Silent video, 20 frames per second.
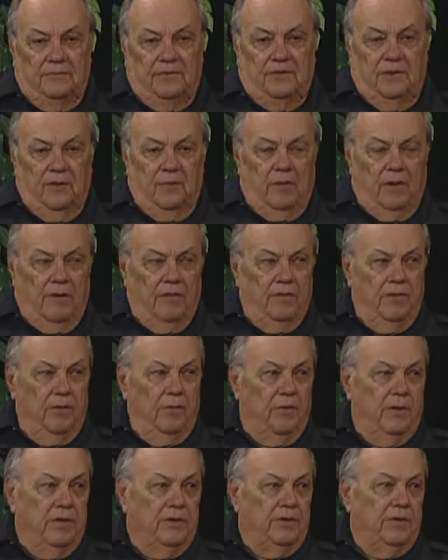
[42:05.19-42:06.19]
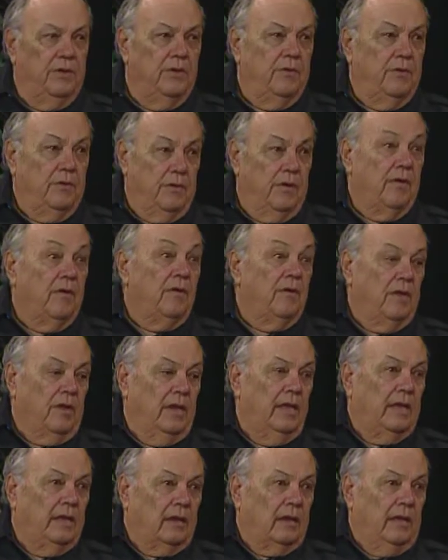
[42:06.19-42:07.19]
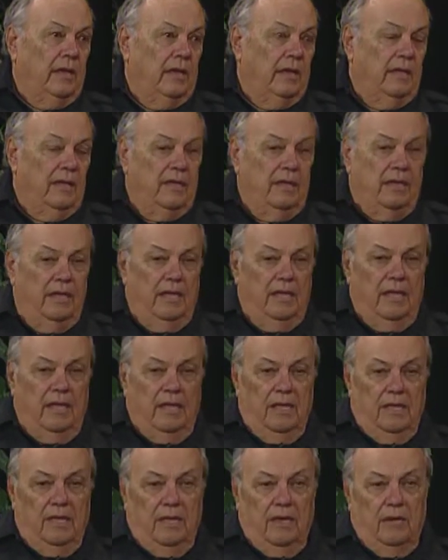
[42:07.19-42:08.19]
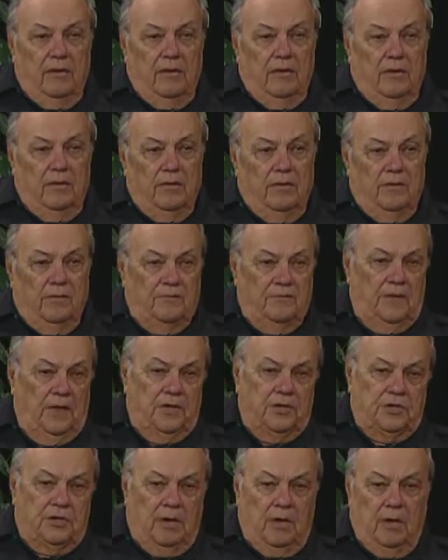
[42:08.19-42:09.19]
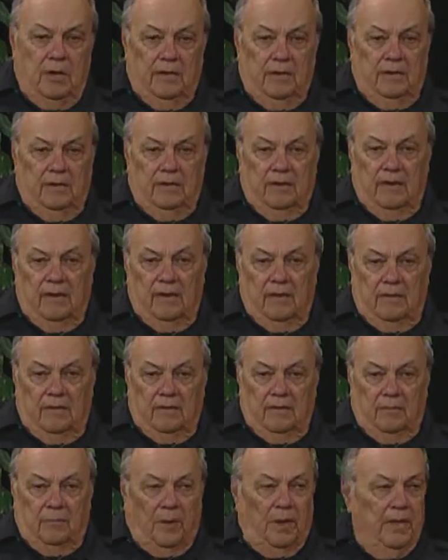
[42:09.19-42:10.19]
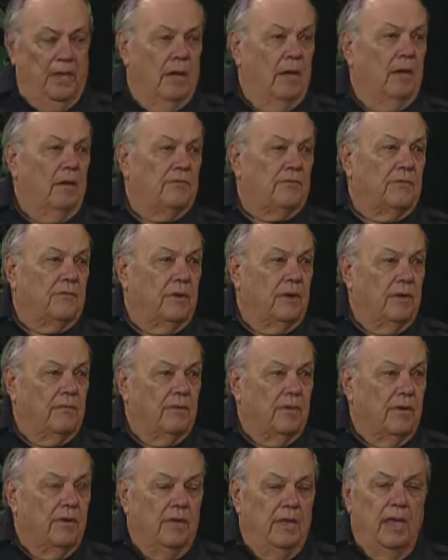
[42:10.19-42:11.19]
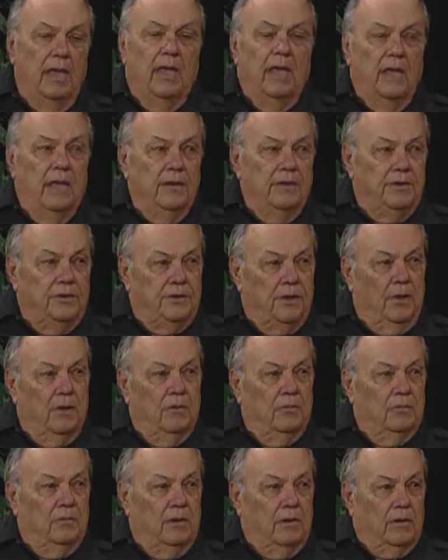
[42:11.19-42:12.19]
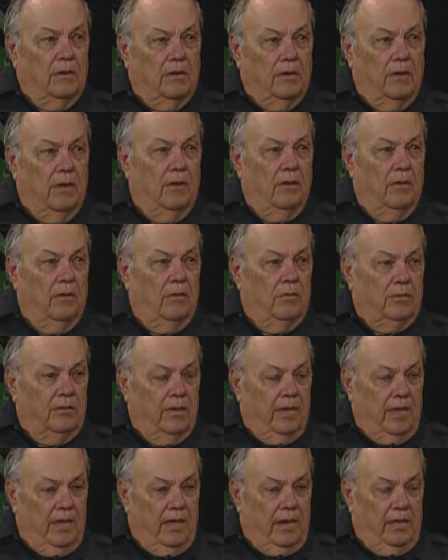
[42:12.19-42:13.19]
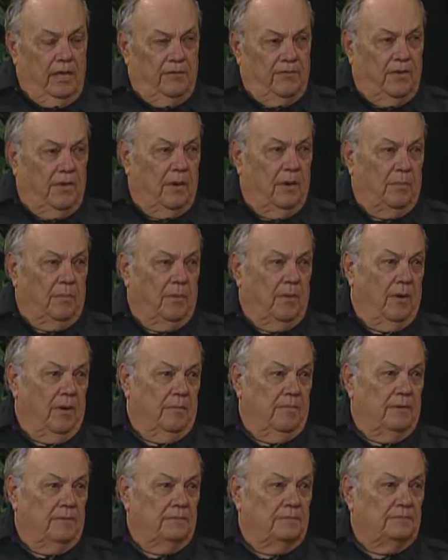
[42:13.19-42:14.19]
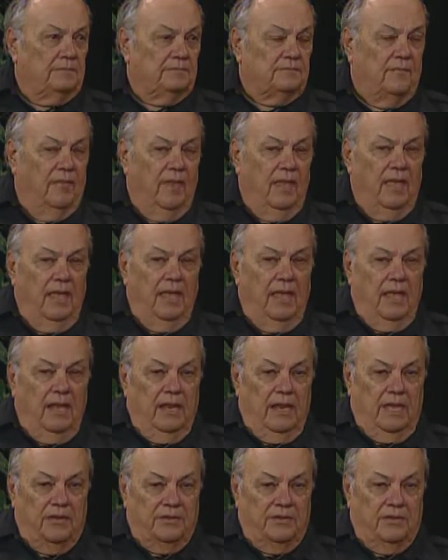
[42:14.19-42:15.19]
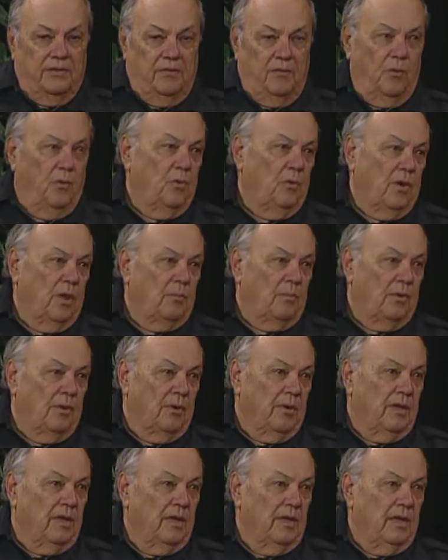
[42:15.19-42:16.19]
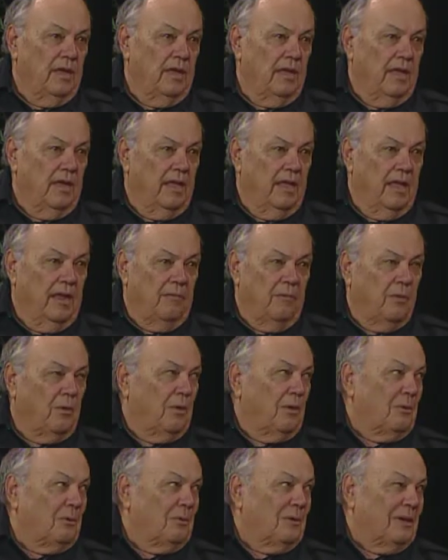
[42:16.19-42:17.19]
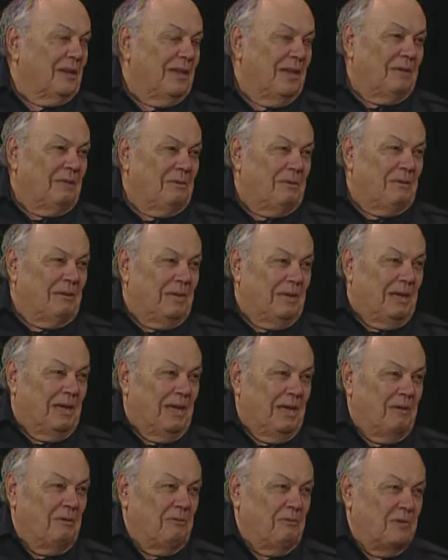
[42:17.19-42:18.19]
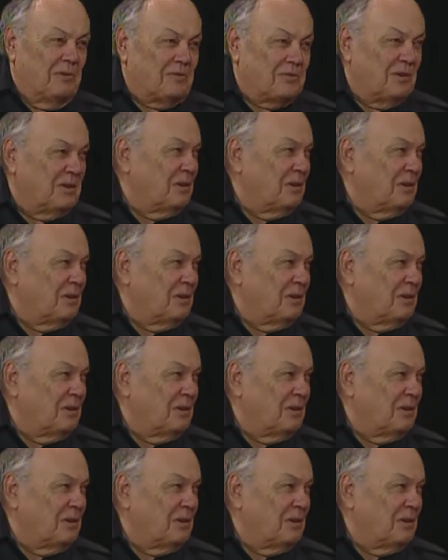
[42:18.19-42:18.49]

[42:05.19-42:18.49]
do whatever you want to do legally, you know, fish, hunt, play golf, whatever. Don't go to any fire department. That's the rule I broke. Everywhere I went, I visited the